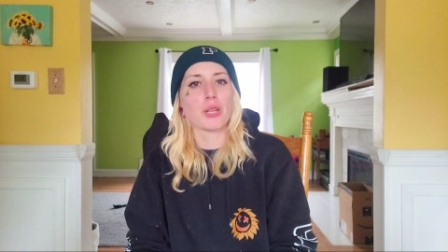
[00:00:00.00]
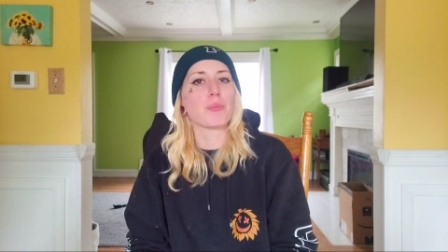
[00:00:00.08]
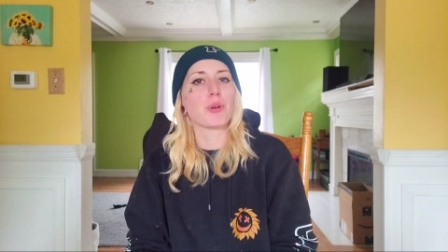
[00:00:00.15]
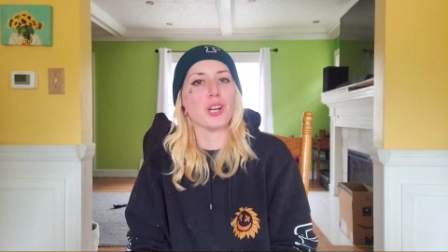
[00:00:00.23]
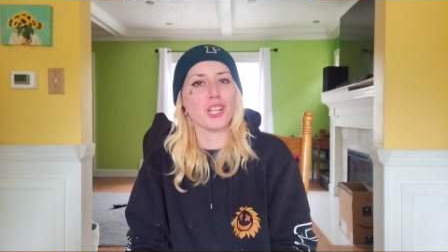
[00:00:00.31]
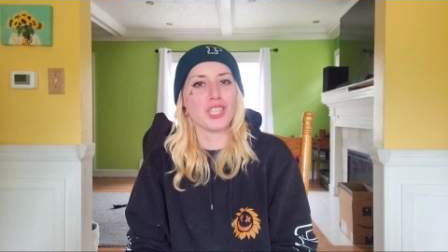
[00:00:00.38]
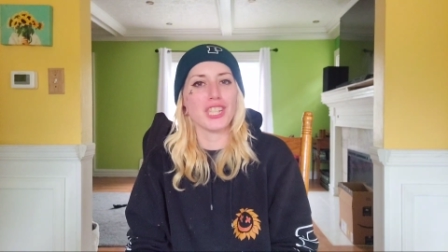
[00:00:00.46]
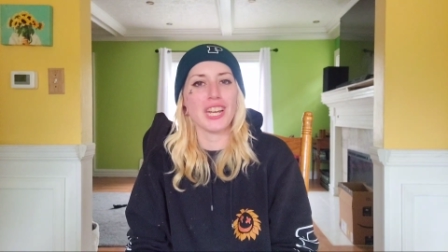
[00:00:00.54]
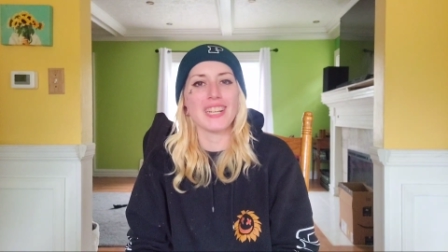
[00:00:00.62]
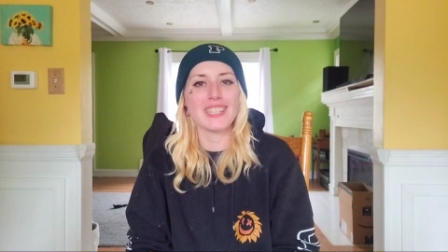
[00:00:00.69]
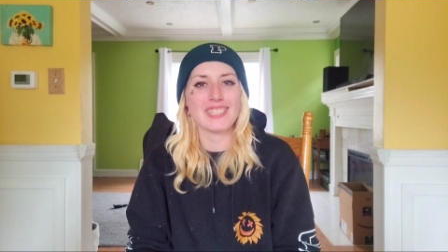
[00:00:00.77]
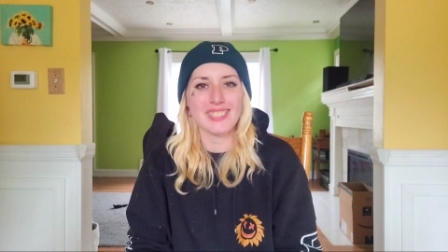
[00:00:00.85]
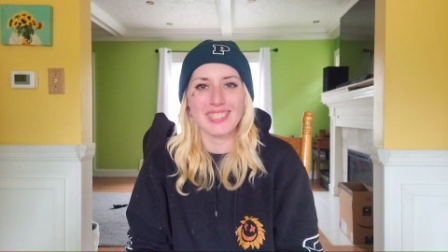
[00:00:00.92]

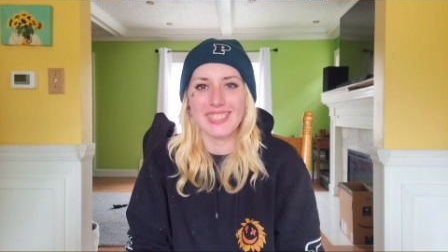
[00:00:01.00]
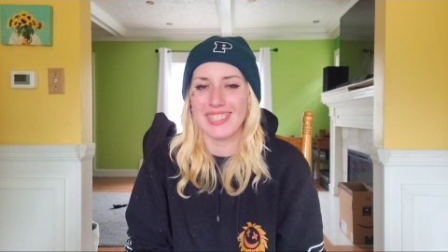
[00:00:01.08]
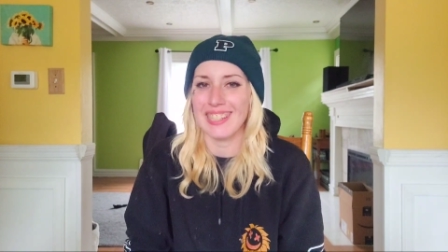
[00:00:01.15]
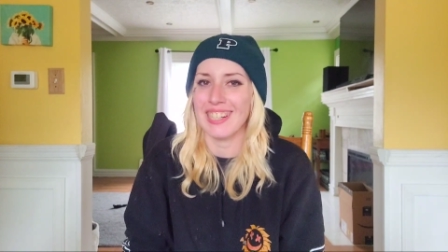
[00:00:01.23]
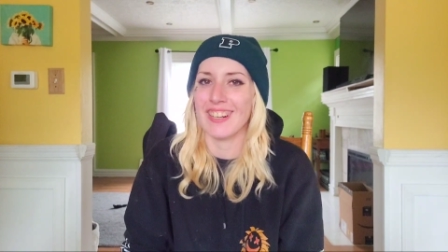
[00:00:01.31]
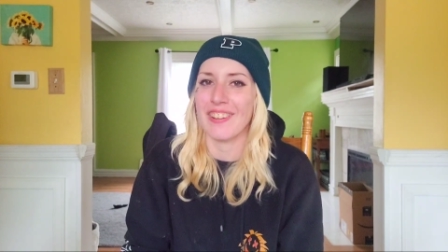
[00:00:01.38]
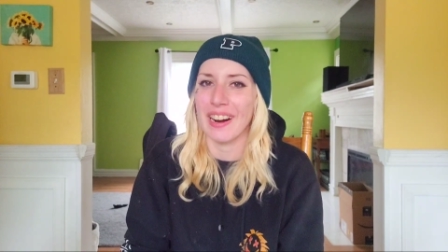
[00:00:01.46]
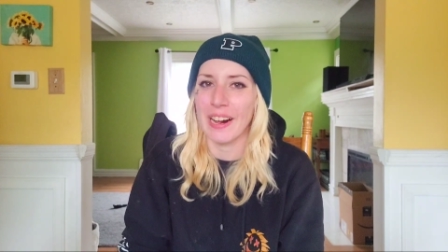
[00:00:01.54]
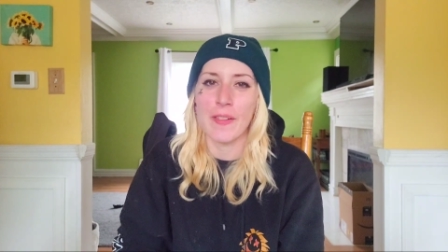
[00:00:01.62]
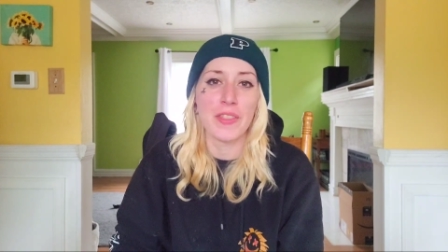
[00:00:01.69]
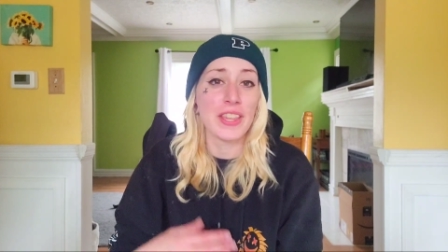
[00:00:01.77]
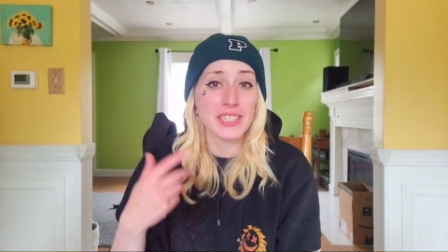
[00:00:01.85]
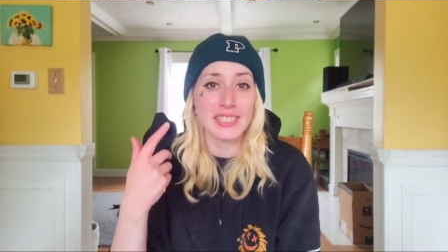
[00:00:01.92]
appreciate you sticking
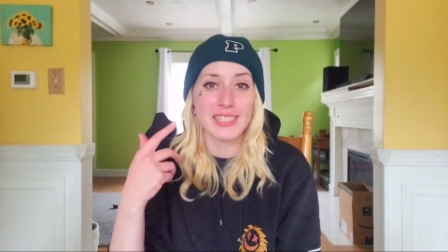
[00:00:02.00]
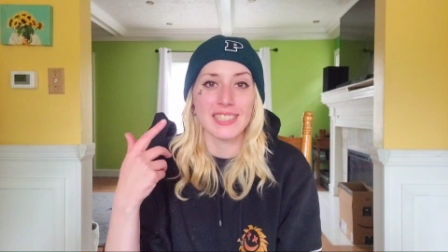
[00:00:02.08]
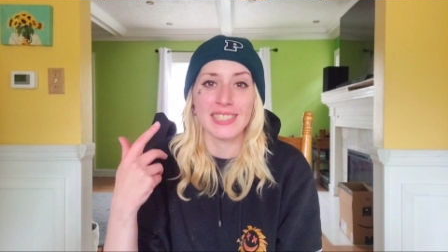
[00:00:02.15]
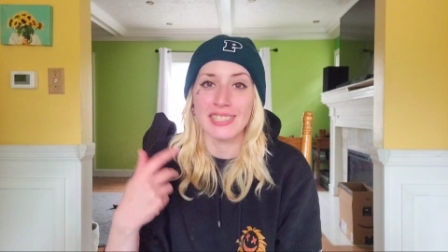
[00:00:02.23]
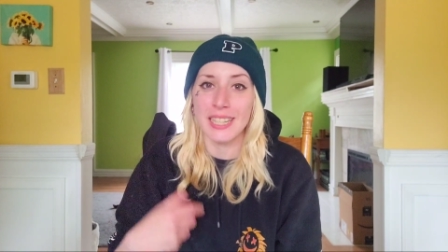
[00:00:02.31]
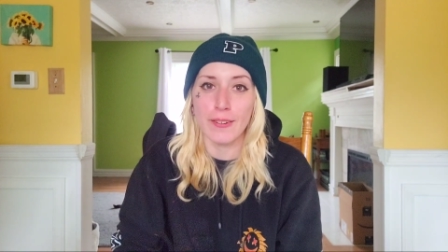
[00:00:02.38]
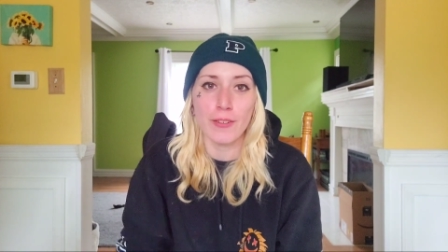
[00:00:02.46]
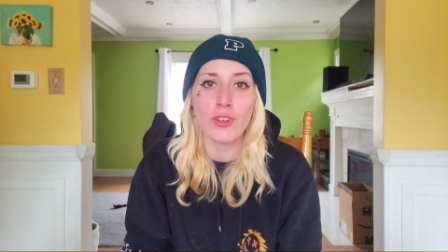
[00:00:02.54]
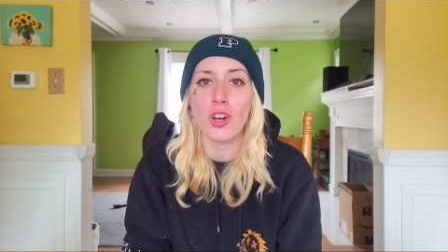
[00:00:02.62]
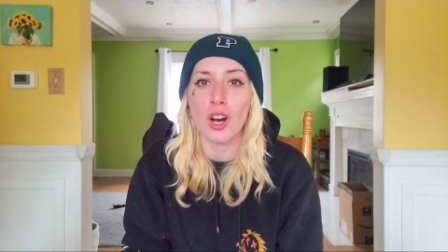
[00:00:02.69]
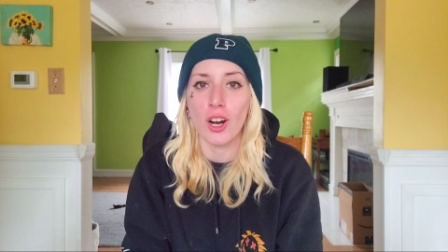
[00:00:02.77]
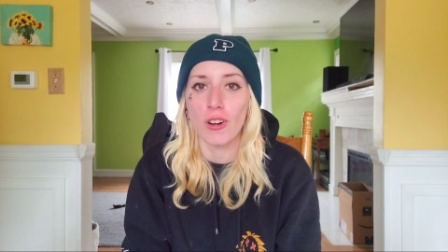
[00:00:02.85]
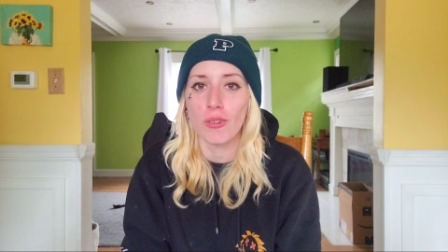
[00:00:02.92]
around. This is
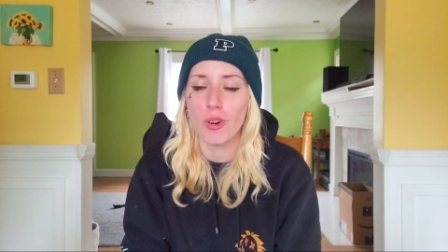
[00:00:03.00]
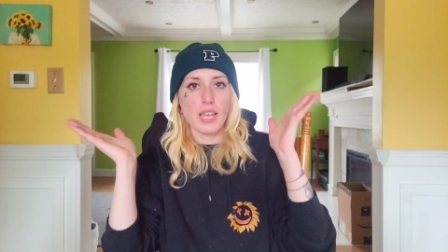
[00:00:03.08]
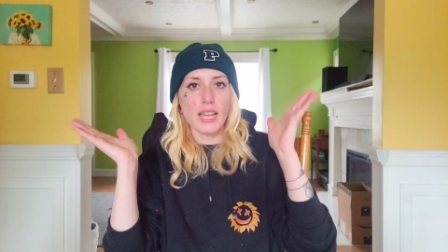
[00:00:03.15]
difficult.